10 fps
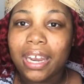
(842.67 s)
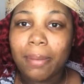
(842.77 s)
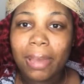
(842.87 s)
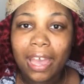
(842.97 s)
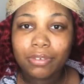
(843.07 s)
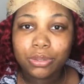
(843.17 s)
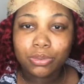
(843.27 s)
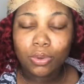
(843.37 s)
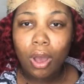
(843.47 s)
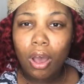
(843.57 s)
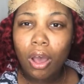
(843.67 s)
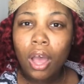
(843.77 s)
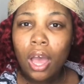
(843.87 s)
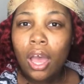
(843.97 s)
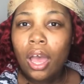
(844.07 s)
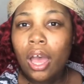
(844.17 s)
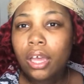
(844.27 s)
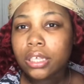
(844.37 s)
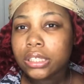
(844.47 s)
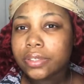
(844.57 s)
i might have a swimsuit haul
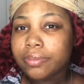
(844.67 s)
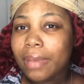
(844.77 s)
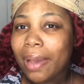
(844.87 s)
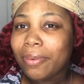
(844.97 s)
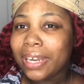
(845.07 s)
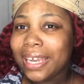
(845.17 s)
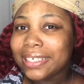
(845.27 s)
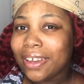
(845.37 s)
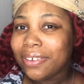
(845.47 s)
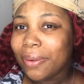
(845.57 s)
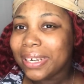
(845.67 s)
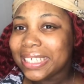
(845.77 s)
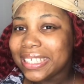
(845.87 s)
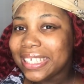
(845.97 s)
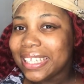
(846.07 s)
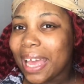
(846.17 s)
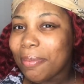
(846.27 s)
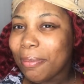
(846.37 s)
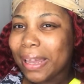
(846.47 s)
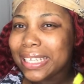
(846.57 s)
um i would ask y'all if y'all want to see that
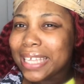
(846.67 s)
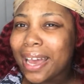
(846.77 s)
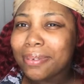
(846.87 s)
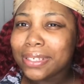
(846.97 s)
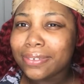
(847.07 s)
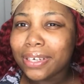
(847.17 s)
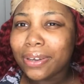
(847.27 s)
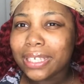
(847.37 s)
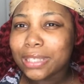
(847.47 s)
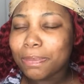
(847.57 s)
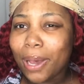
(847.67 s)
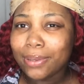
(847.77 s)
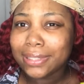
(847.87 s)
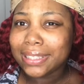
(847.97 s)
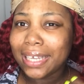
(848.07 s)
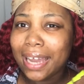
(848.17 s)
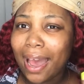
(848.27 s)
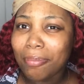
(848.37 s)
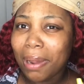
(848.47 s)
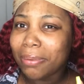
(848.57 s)
but by the time this video gets posted
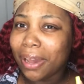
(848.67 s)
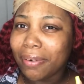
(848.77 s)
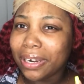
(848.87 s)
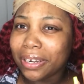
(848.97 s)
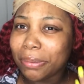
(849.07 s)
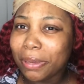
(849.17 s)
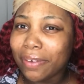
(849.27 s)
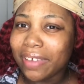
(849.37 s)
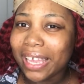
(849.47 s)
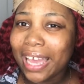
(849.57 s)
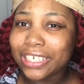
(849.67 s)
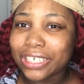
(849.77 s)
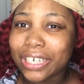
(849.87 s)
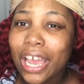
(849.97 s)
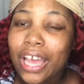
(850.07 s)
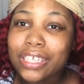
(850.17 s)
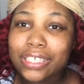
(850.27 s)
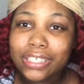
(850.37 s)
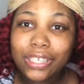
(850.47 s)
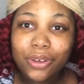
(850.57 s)
i'm probably already going to be on vacation
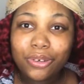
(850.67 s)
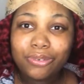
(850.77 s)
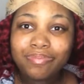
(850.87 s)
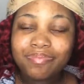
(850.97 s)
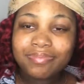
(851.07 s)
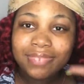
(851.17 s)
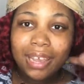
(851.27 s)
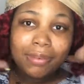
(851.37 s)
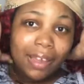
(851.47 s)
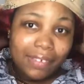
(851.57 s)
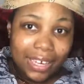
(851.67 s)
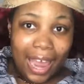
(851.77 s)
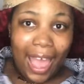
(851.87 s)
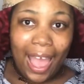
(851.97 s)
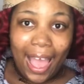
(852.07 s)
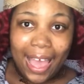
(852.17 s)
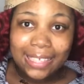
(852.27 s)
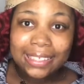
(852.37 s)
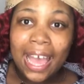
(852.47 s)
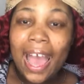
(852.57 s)
so I'm not even gonna
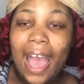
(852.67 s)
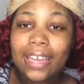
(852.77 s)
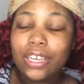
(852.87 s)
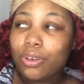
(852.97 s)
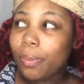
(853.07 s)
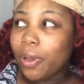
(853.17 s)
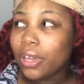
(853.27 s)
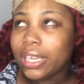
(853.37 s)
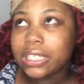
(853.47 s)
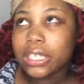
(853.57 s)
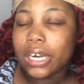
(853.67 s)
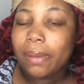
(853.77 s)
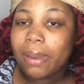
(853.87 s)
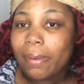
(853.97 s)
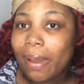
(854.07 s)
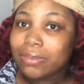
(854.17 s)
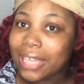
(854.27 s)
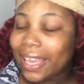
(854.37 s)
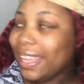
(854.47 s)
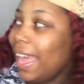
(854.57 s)
ask. I did do a poll on Instagram and everybody was
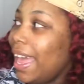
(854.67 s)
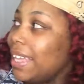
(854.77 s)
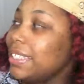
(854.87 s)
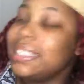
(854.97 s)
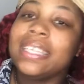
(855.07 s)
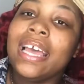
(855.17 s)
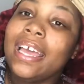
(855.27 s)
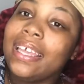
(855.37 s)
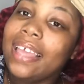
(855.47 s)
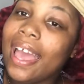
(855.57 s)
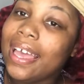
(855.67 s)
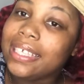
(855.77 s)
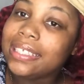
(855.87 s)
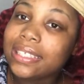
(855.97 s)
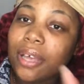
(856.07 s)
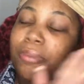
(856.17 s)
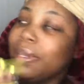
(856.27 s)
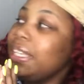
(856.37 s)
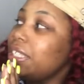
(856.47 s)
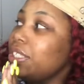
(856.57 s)
like, yes, yes,
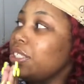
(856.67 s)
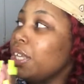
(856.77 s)
please,